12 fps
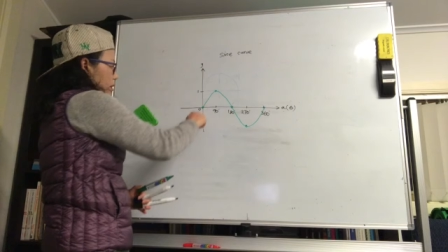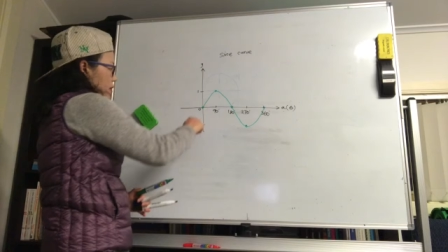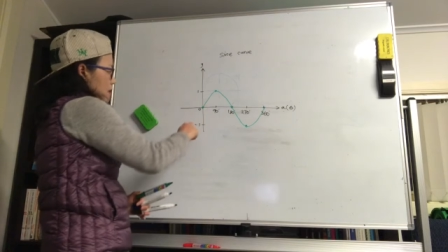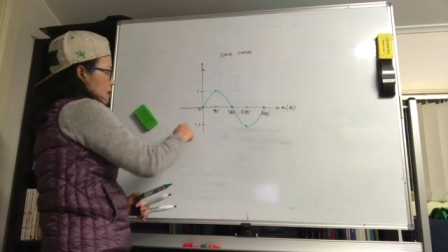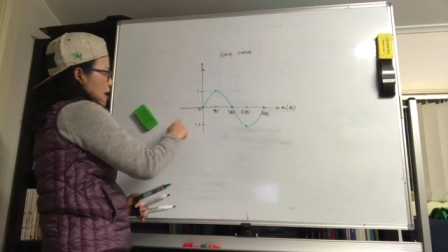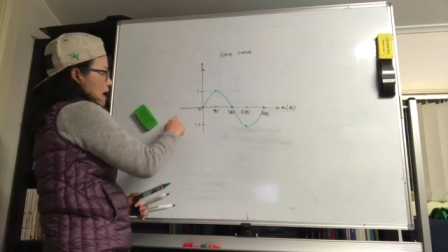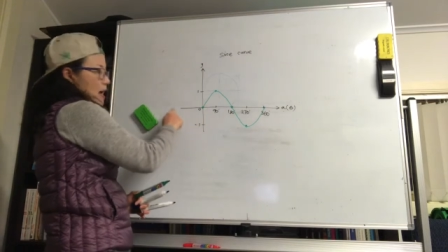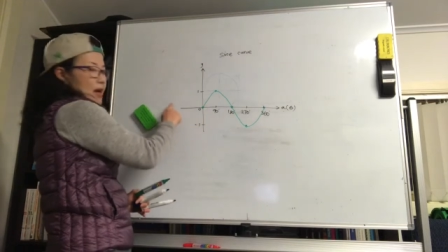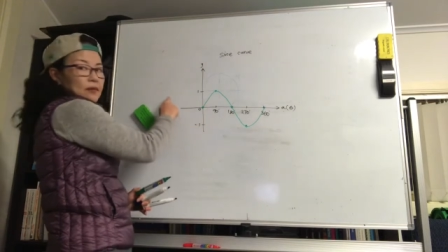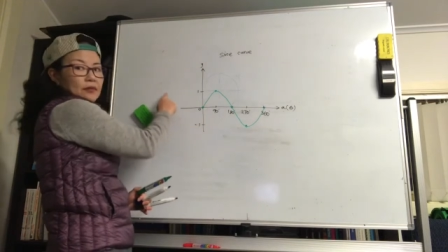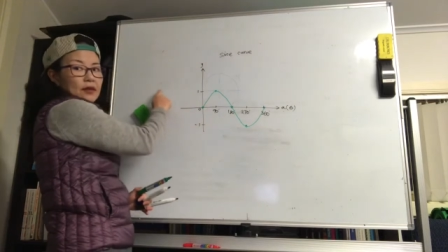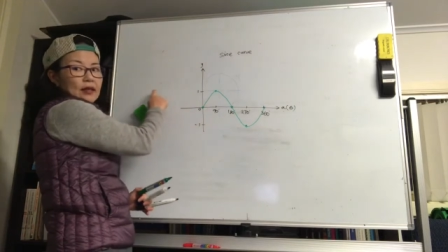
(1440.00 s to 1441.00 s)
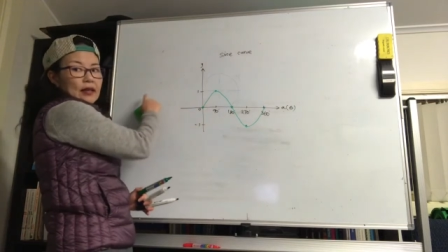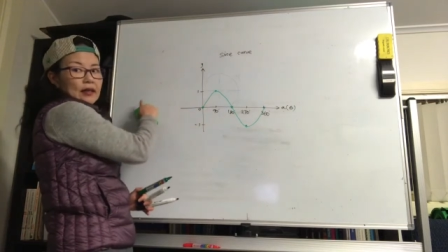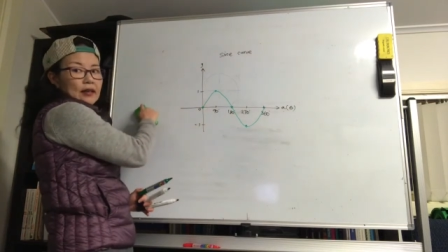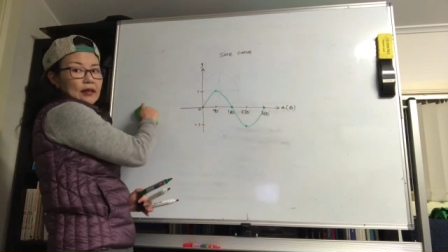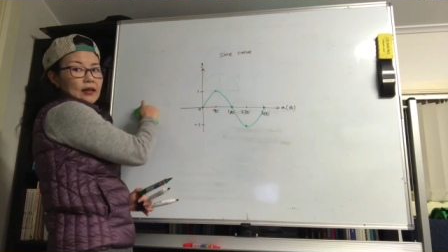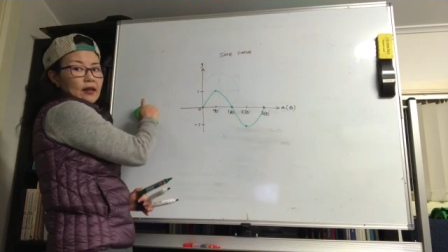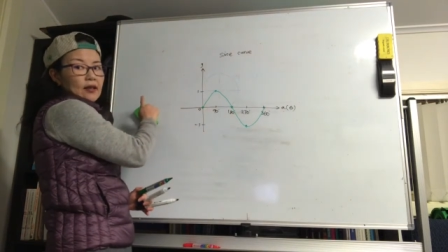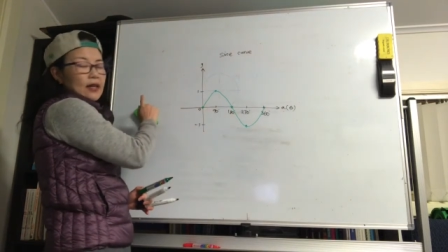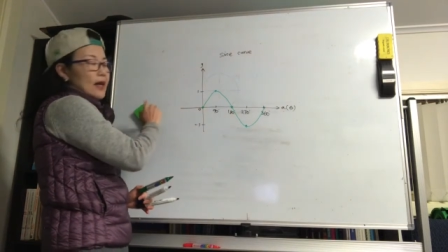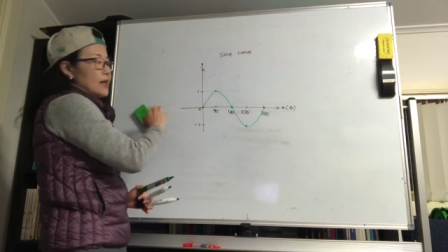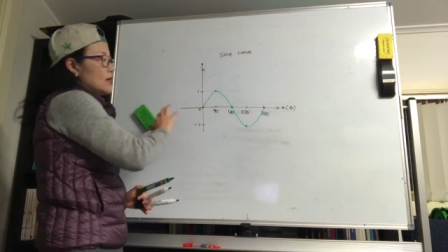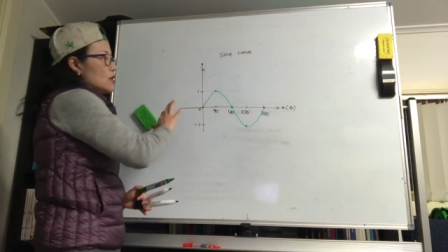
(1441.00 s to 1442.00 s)
same thing,
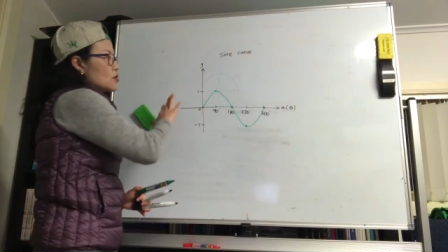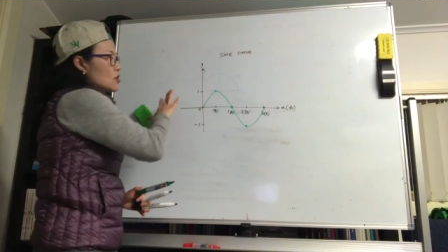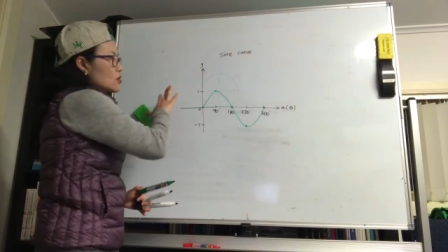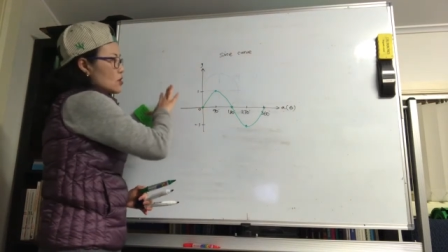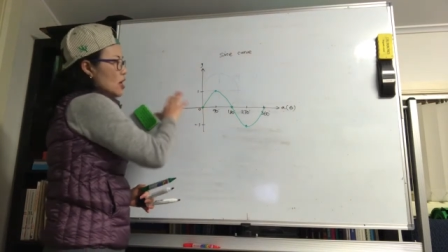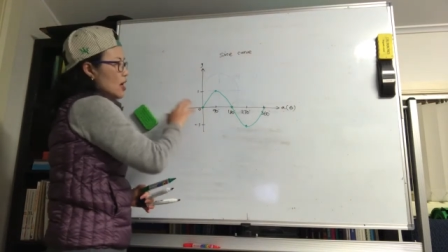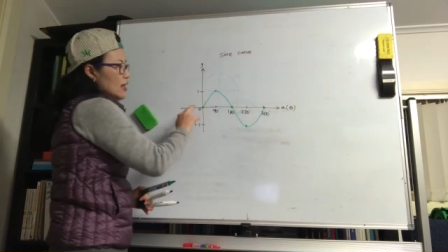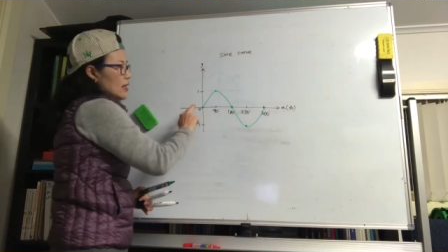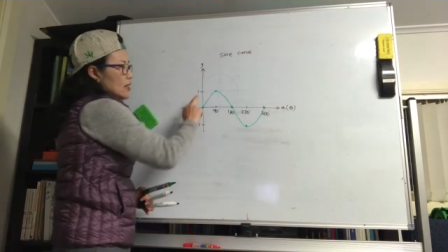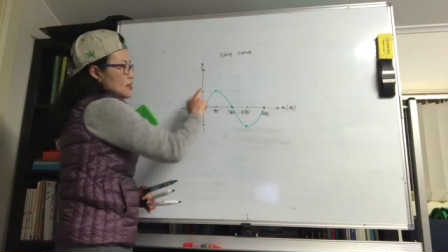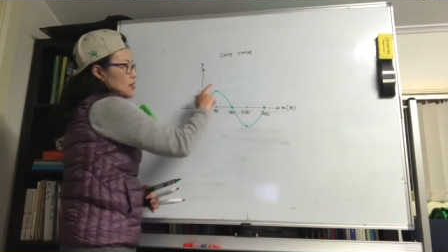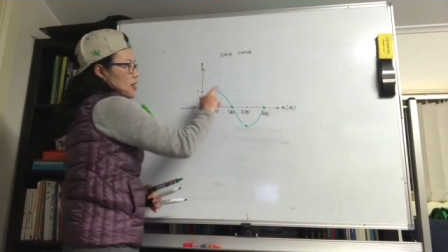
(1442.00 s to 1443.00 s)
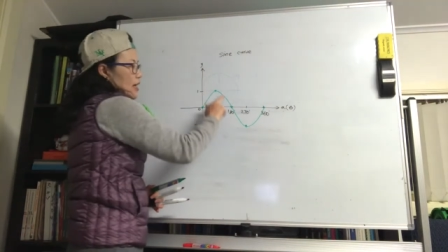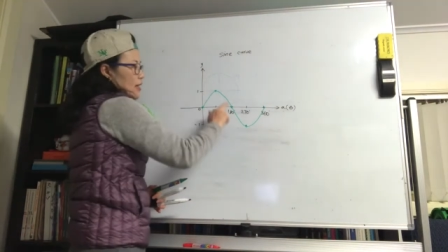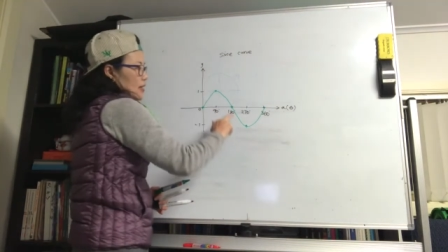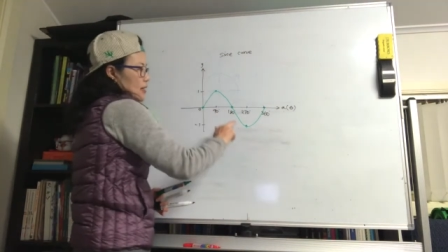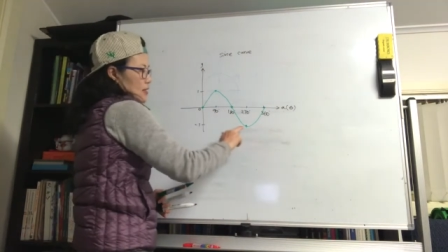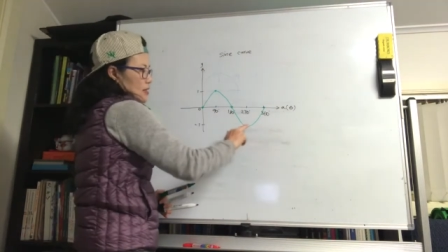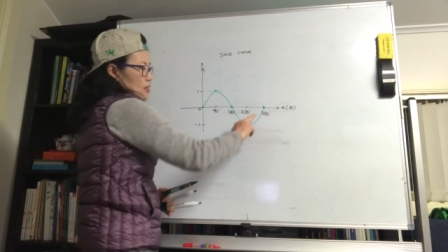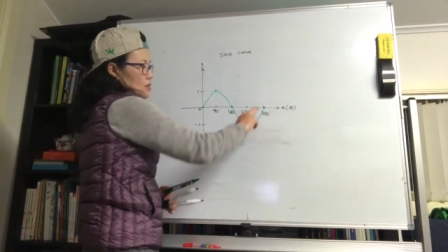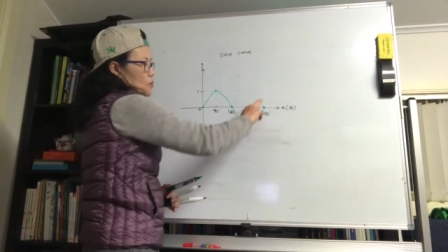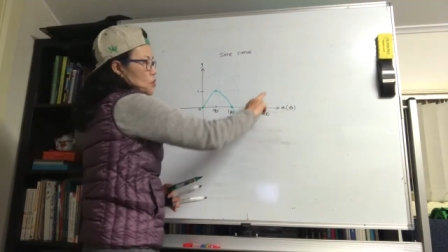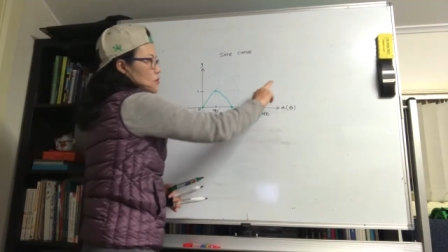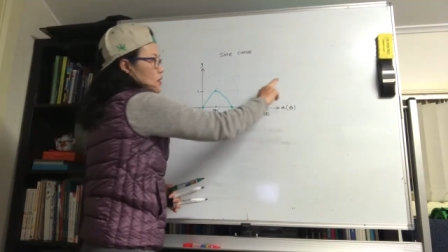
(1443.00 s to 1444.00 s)
okay? So sine is like this. It's
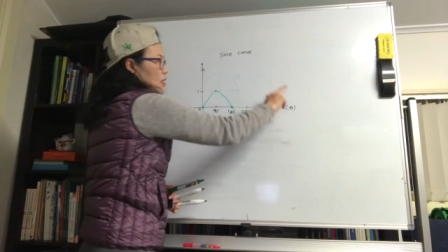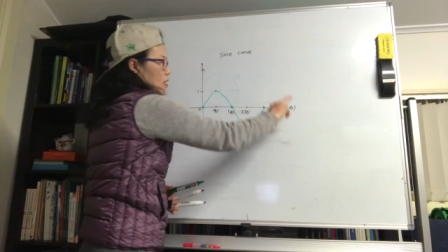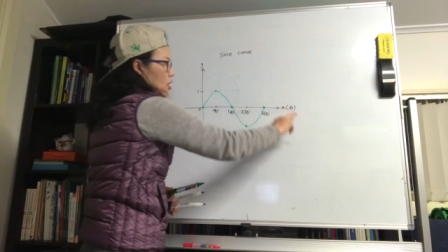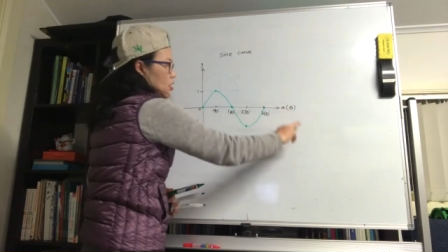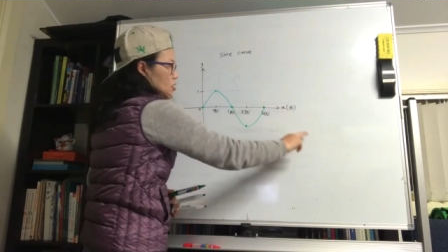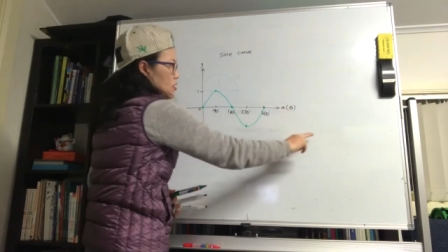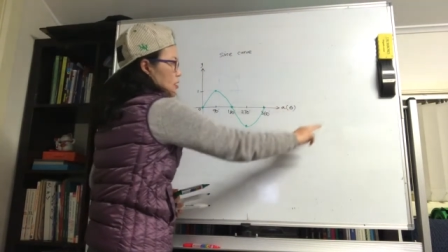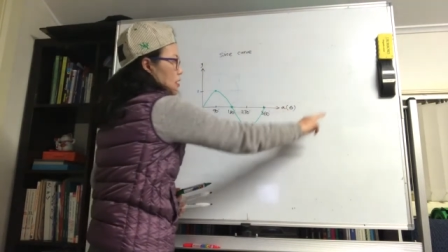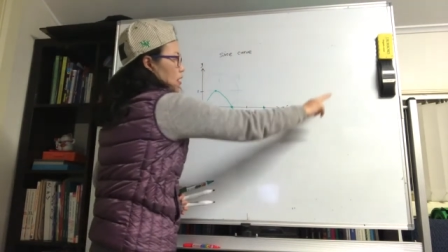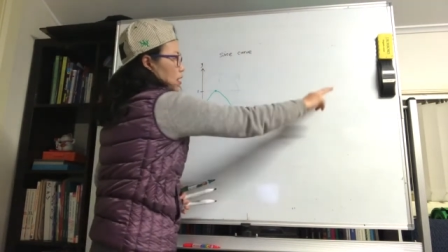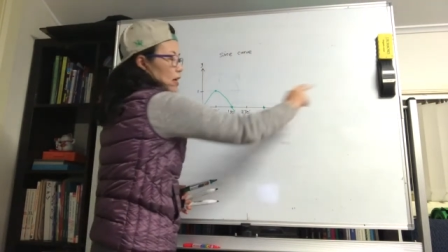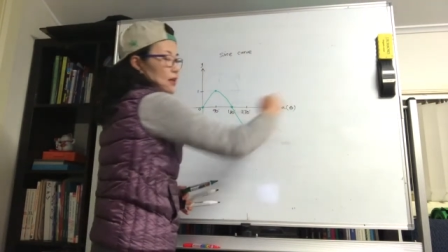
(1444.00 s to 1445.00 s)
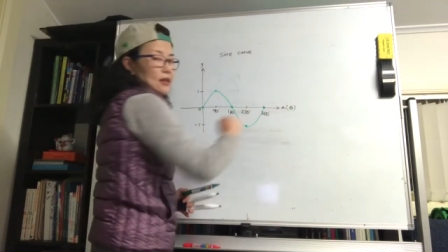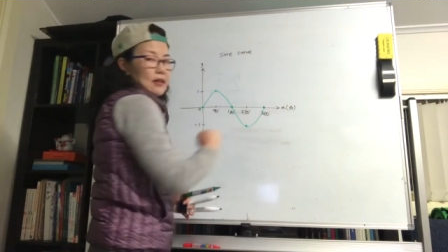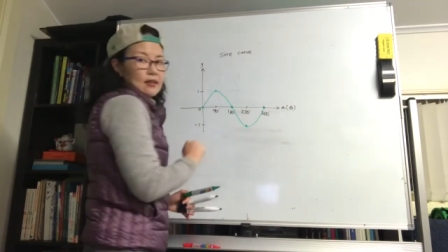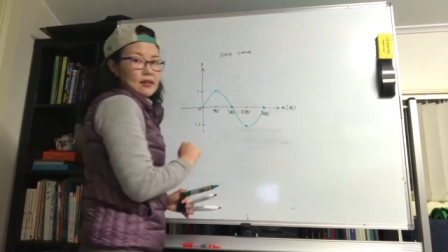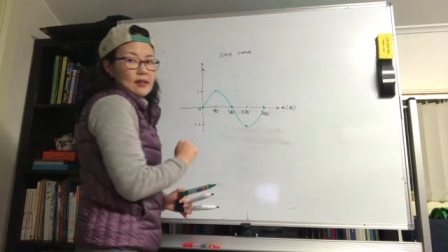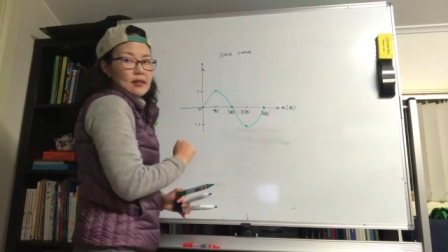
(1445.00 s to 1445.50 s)
moving constantly like this,